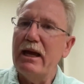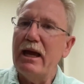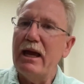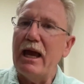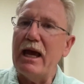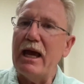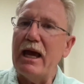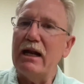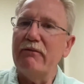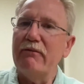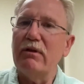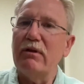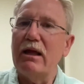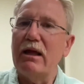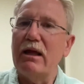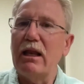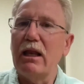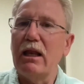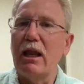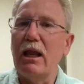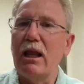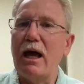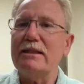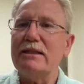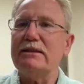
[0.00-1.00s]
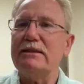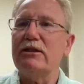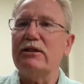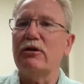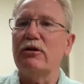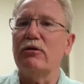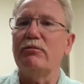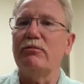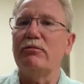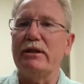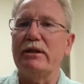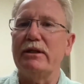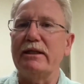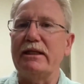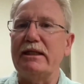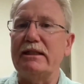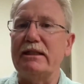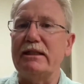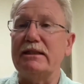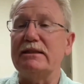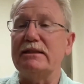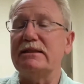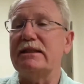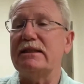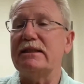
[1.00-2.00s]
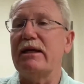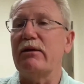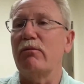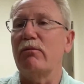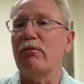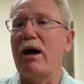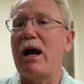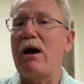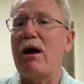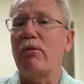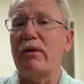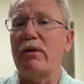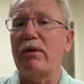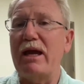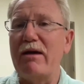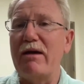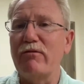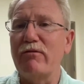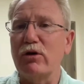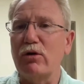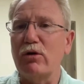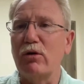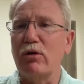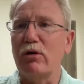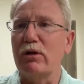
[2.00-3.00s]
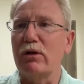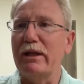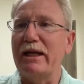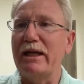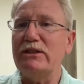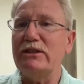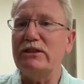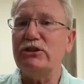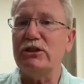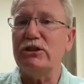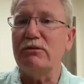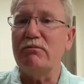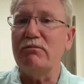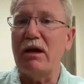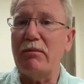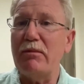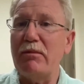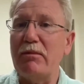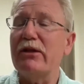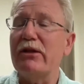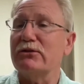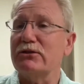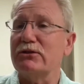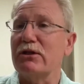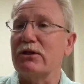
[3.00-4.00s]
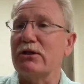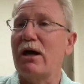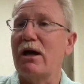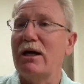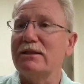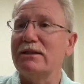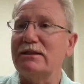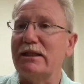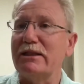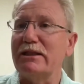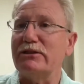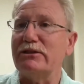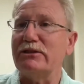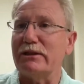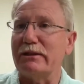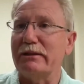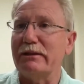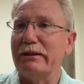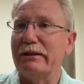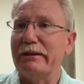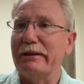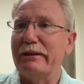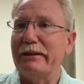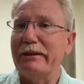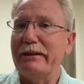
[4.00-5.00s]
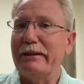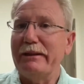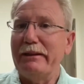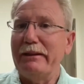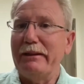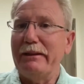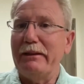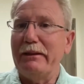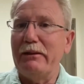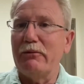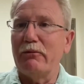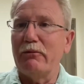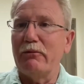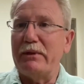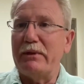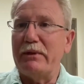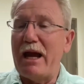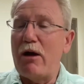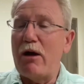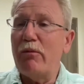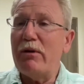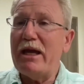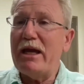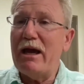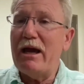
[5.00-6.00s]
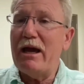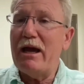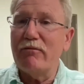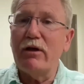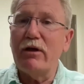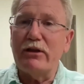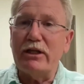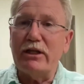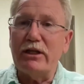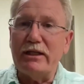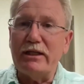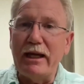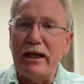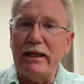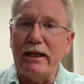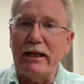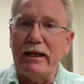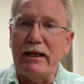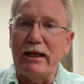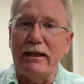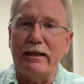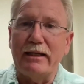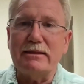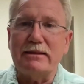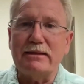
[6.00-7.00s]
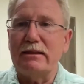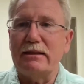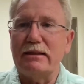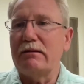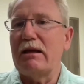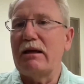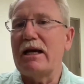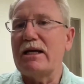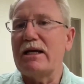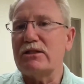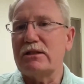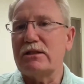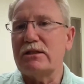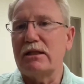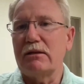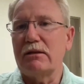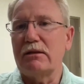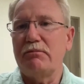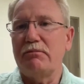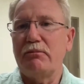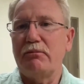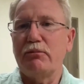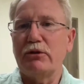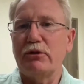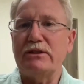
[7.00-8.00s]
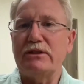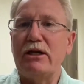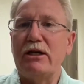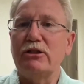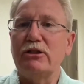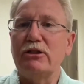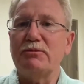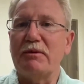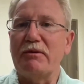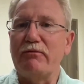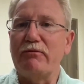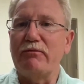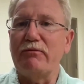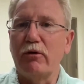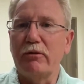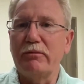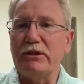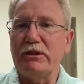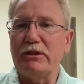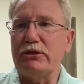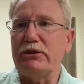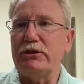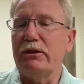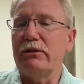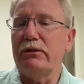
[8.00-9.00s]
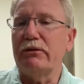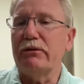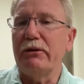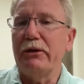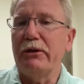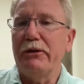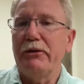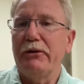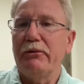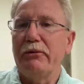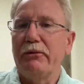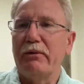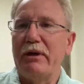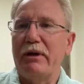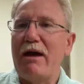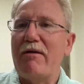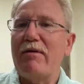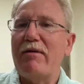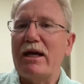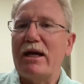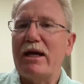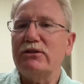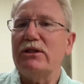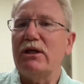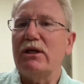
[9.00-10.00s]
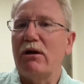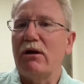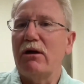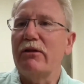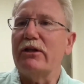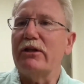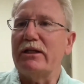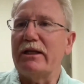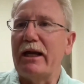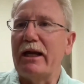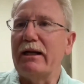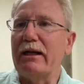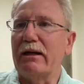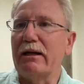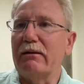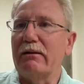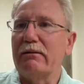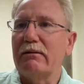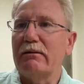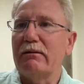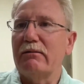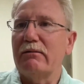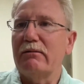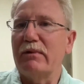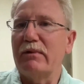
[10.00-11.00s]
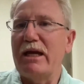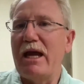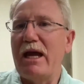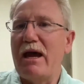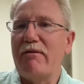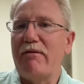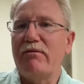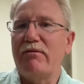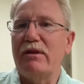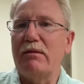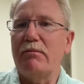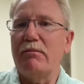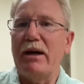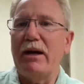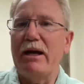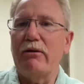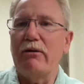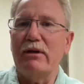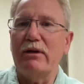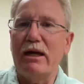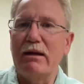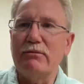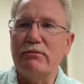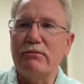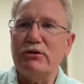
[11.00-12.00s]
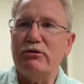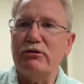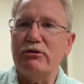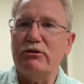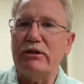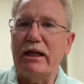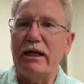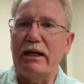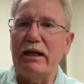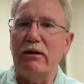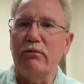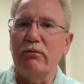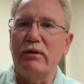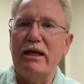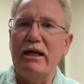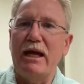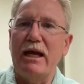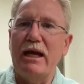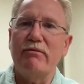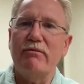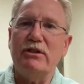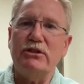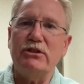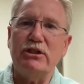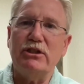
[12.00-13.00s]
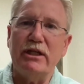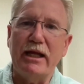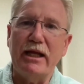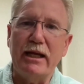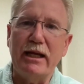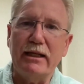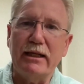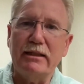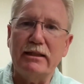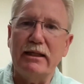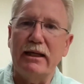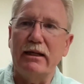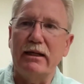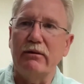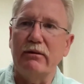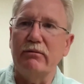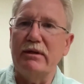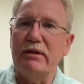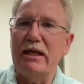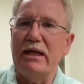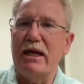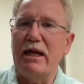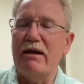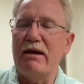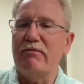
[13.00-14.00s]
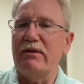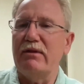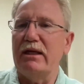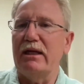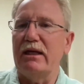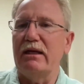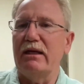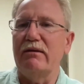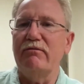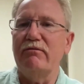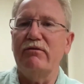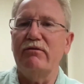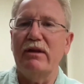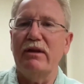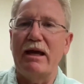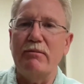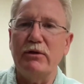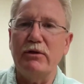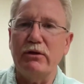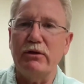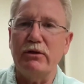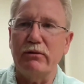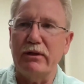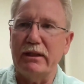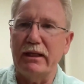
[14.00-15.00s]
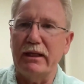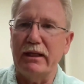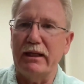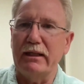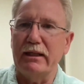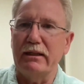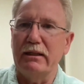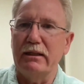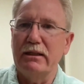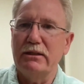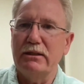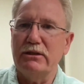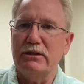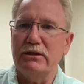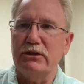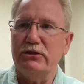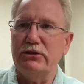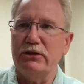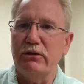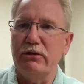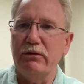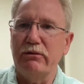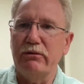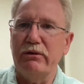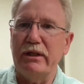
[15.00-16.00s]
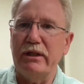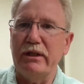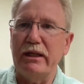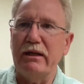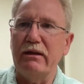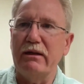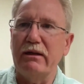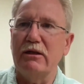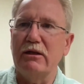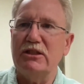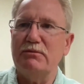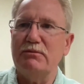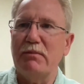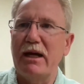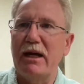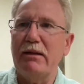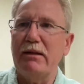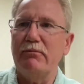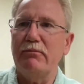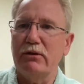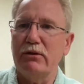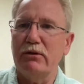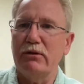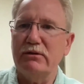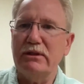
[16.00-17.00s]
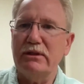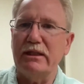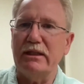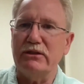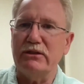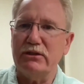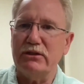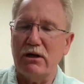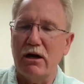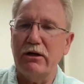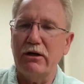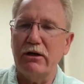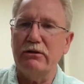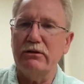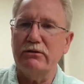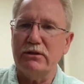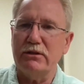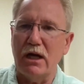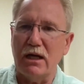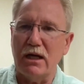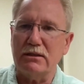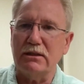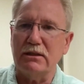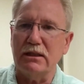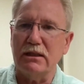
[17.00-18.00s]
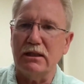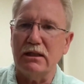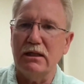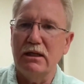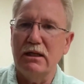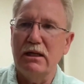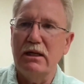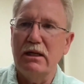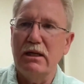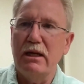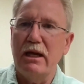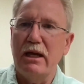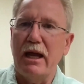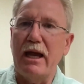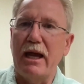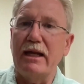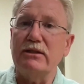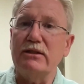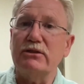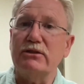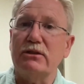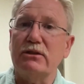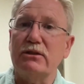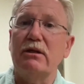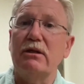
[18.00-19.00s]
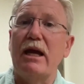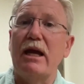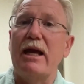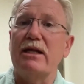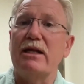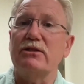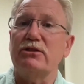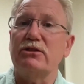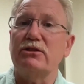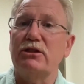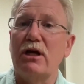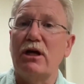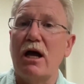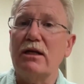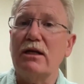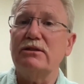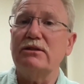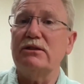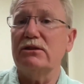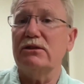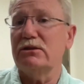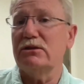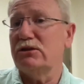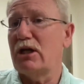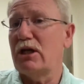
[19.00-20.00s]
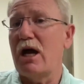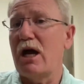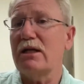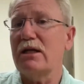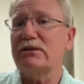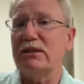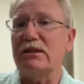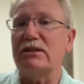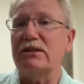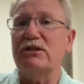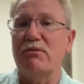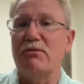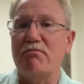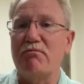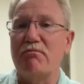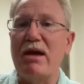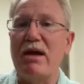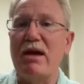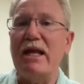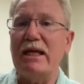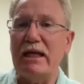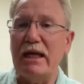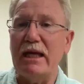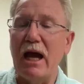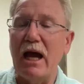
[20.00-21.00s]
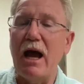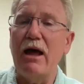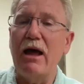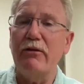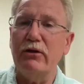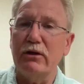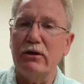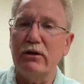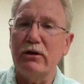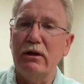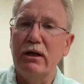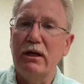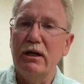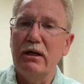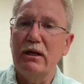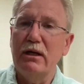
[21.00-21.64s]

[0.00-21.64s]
and have lost their ability to say, wow, we have a correlation, maybe there's a causation. Now we have all the data, as the presenters before me showed, we have actually all the data. We have the biochemistry data, we have the genetic data, we have the inflammatory data to show that the spike protein is cardiotoxic, and it's toxic to many other